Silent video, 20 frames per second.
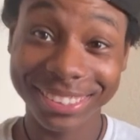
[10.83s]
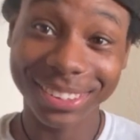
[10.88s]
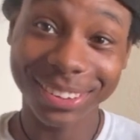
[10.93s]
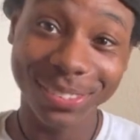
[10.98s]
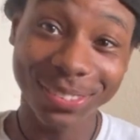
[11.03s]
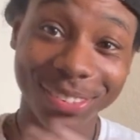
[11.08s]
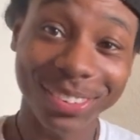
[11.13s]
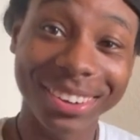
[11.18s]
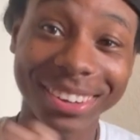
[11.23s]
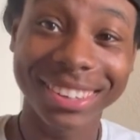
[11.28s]
your
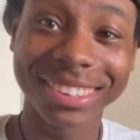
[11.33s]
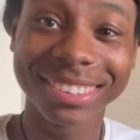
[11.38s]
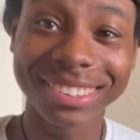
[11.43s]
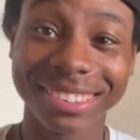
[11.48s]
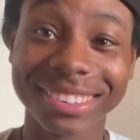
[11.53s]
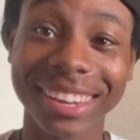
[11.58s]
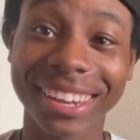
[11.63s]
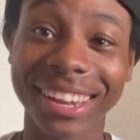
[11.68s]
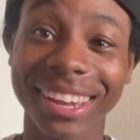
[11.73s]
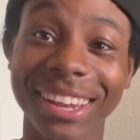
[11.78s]
boy
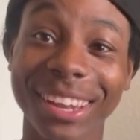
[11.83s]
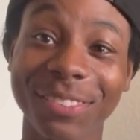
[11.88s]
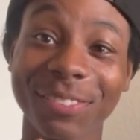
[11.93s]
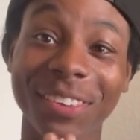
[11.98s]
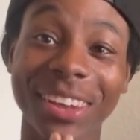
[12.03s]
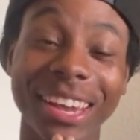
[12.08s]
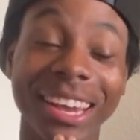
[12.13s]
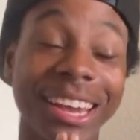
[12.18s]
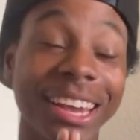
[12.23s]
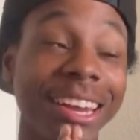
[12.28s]
Zay,
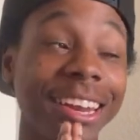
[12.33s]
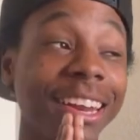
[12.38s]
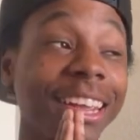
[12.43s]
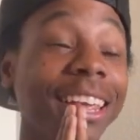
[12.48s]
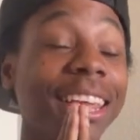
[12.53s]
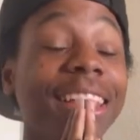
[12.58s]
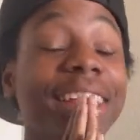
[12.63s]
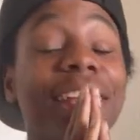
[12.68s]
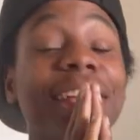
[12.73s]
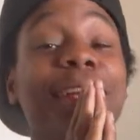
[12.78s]
man.
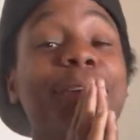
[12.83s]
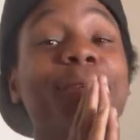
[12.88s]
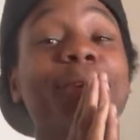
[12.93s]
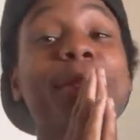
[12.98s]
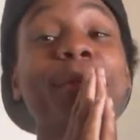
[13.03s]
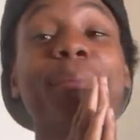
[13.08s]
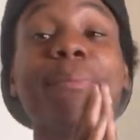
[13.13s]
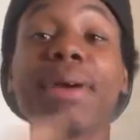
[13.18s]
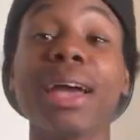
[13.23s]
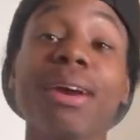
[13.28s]
And
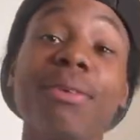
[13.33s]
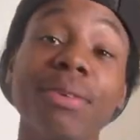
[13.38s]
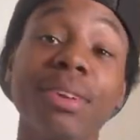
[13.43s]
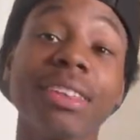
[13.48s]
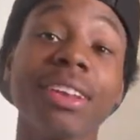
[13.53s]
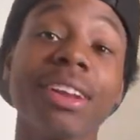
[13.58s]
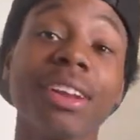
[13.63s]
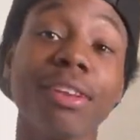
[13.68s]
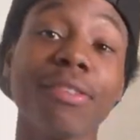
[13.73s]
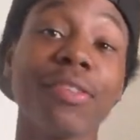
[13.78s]
we back with
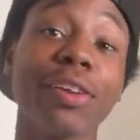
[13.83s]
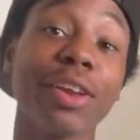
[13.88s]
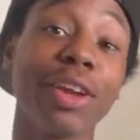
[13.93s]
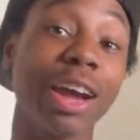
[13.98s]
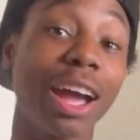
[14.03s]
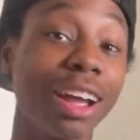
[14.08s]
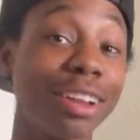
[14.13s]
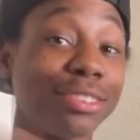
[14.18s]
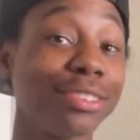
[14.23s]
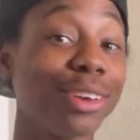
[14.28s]
another
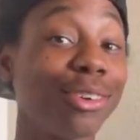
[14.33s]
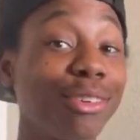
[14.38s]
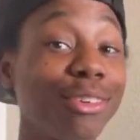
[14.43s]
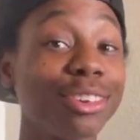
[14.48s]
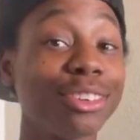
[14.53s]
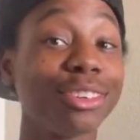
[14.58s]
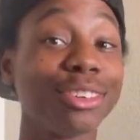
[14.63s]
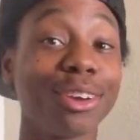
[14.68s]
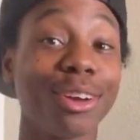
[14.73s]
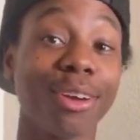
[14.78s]
video. I
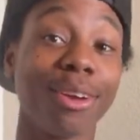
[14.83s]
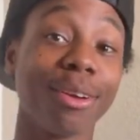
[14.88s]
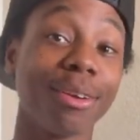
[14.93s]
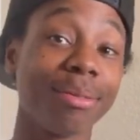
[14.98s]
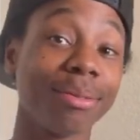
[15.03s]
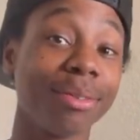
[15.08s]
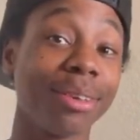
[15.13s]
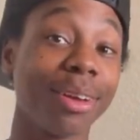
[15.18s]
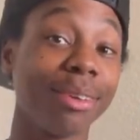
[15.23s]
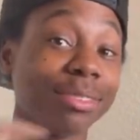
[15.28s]
told y'all,
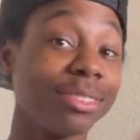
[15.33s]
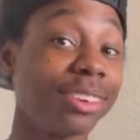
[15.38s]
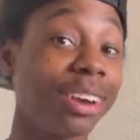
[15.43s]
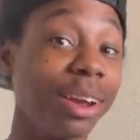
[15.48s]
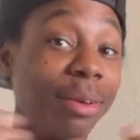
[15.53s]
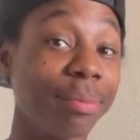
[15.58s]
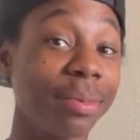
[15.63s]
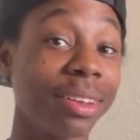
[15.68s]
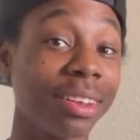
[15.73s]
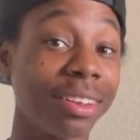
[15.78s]
I'm
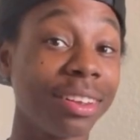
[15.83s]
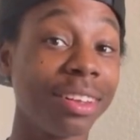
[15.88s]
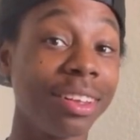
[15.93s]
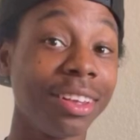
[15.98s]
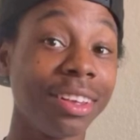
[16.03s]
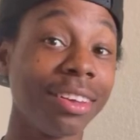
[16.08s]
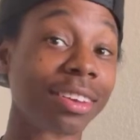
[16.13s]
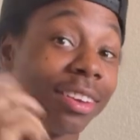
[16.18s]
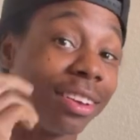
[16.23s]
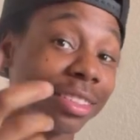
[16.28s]
dropping.
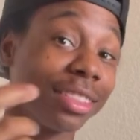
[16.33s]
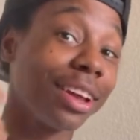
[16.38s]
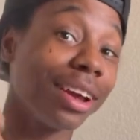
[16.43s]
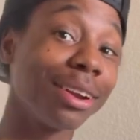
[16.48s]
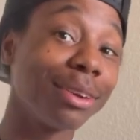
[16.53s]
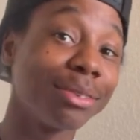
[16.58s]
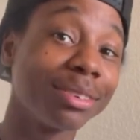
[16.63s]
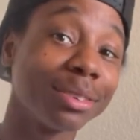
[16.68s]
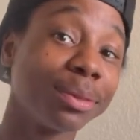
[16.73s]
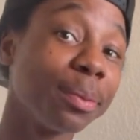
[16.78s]
Y'all thought
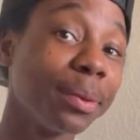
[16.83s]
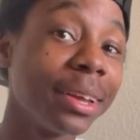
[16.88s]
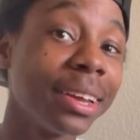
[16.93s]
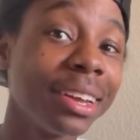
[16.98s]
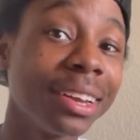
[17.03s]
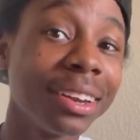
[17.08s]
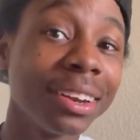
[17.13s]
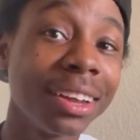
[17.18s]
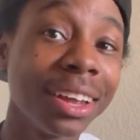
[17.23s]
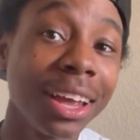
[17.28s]
I was
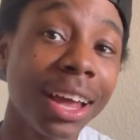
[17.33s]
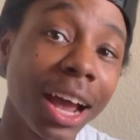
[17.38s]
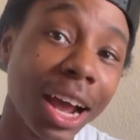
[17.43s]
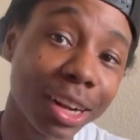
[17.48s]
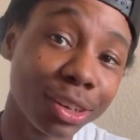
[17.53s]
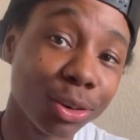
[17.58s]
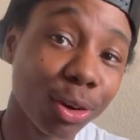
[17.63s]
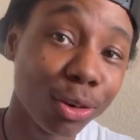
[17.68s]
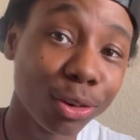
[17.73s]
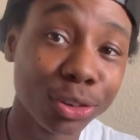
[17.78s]
playing? I
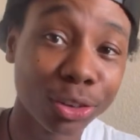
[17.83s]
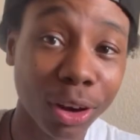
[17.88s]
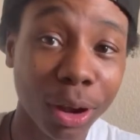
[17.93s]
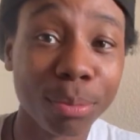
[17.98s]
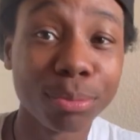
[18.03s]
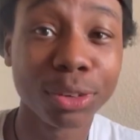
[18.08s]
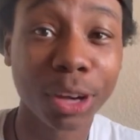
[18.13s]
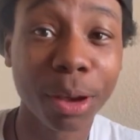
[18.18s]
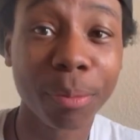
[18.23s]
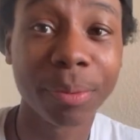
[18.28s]
told y'all
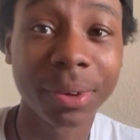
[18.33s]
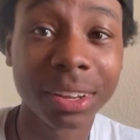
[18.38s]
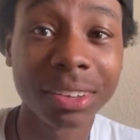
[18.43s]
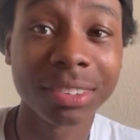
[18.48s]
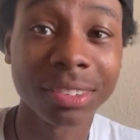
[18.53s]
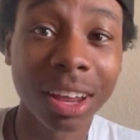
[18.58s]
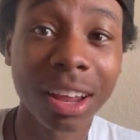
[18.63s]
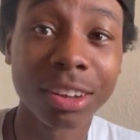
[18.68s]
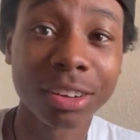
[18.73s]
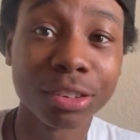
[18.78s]
I'm dropping this
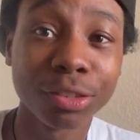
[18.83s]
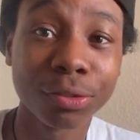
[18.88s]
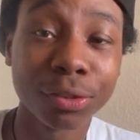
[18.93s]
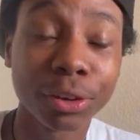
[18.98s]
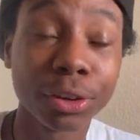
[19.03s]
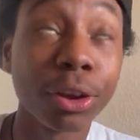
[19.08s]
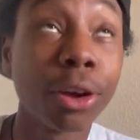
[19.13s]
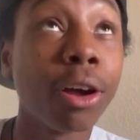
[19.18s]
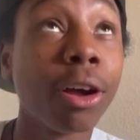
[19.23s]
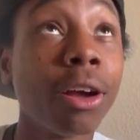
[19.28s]
knowledge for
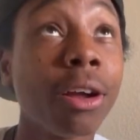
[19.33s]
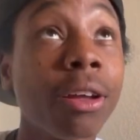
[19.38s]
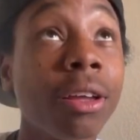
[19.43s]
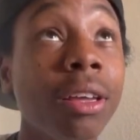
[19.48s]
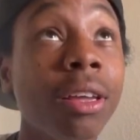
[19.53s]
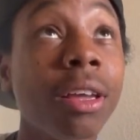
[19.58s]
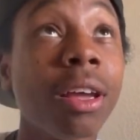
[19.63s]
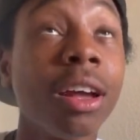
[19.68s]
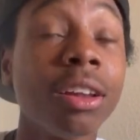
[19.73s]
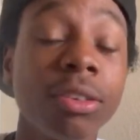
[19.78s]
y'all.
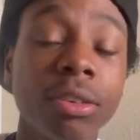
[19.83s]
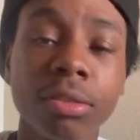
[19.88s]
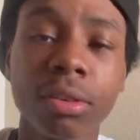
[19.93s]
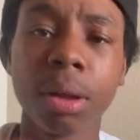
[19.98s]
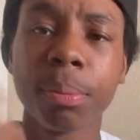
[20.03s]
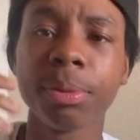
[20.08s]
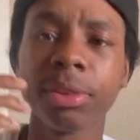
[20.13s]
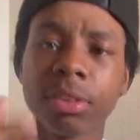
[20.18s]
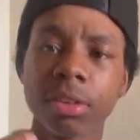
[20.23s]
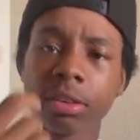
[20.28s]
I told y'all,
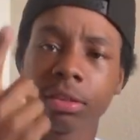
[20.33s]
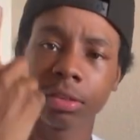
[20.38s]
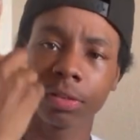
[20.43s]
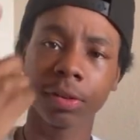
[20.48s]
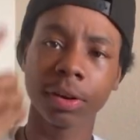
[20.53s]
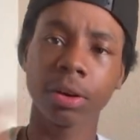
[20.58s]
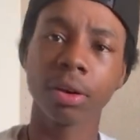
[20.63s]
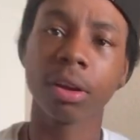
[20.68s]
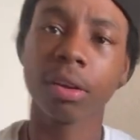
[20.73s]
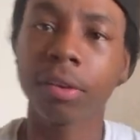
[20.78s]
let me turn this
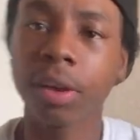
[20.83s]
fan off,